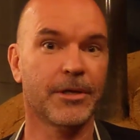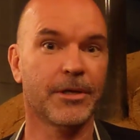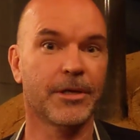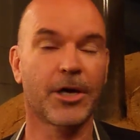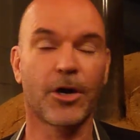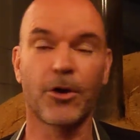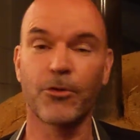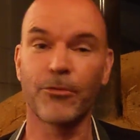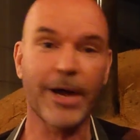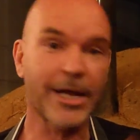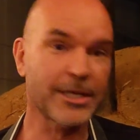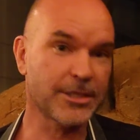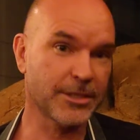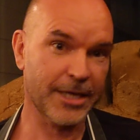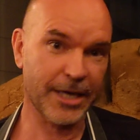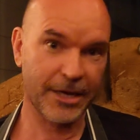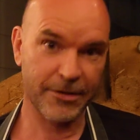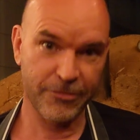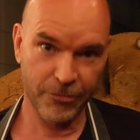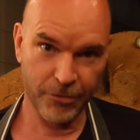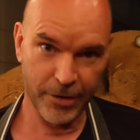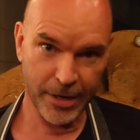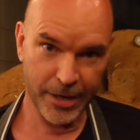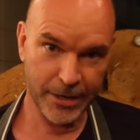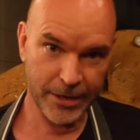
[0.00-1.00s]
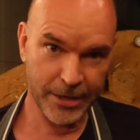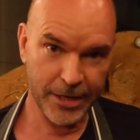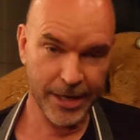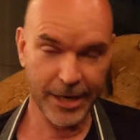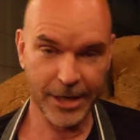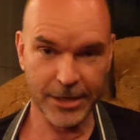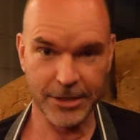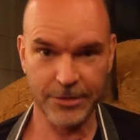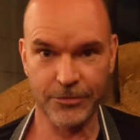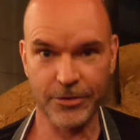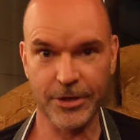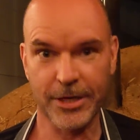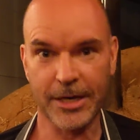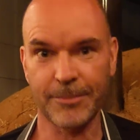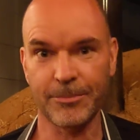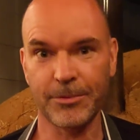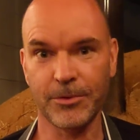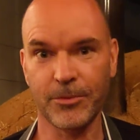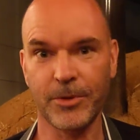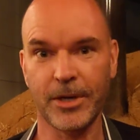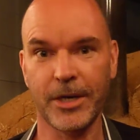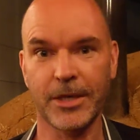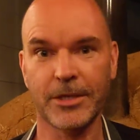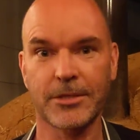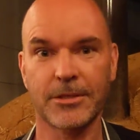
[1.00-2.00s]
go Ratsak free in your house for a couple
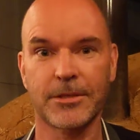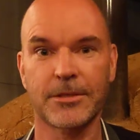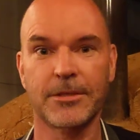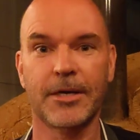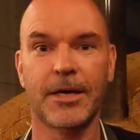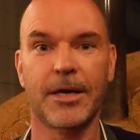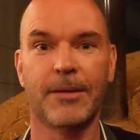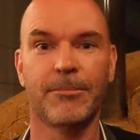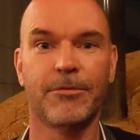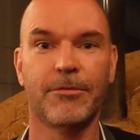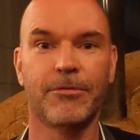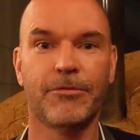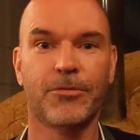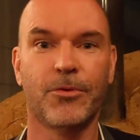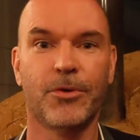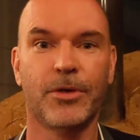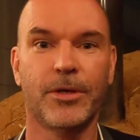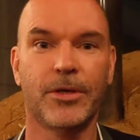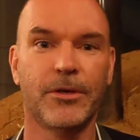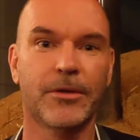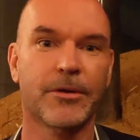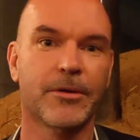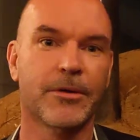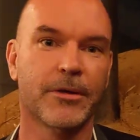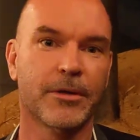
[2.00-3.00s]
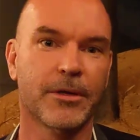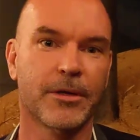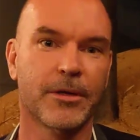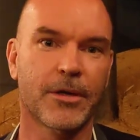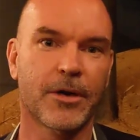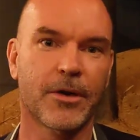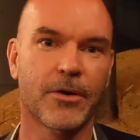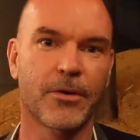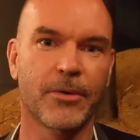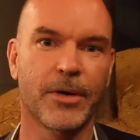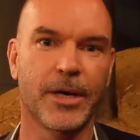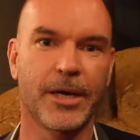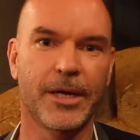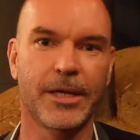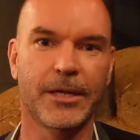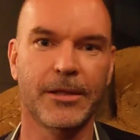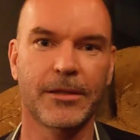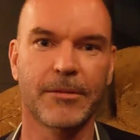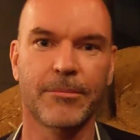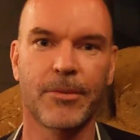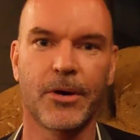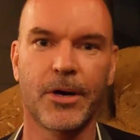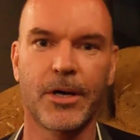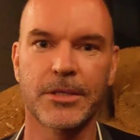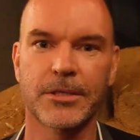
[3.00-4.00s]
of weeks uh, before you go eating
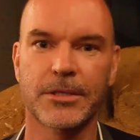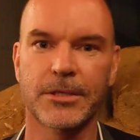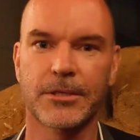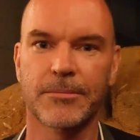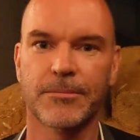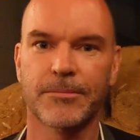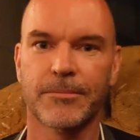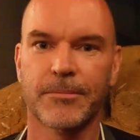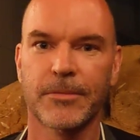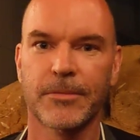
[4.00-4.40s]
the mice.